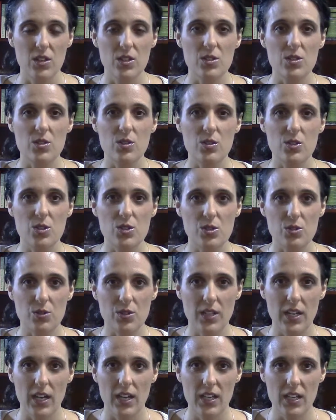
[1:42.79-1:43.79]
So the
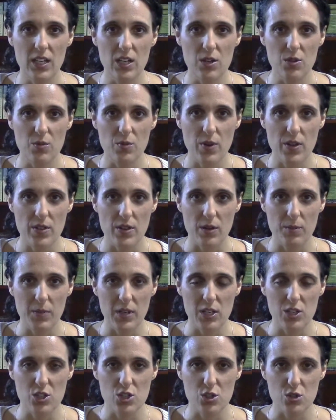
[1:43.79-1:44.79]
circadian rhythm
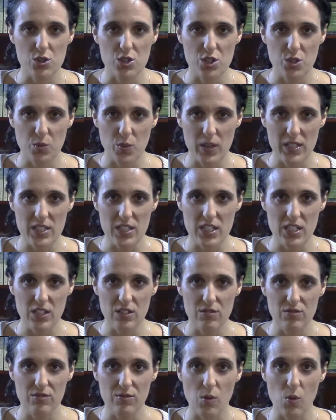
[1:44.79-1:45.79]
is your
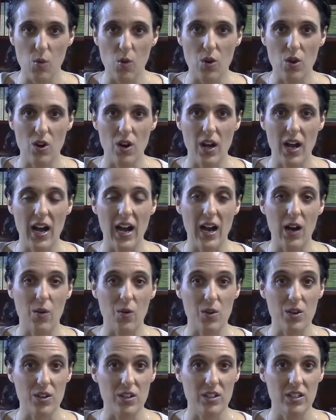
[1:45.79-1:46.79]

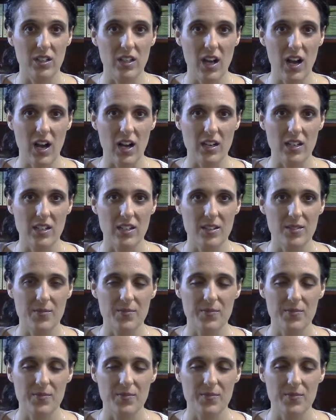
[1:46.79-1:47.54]
24-hour clock.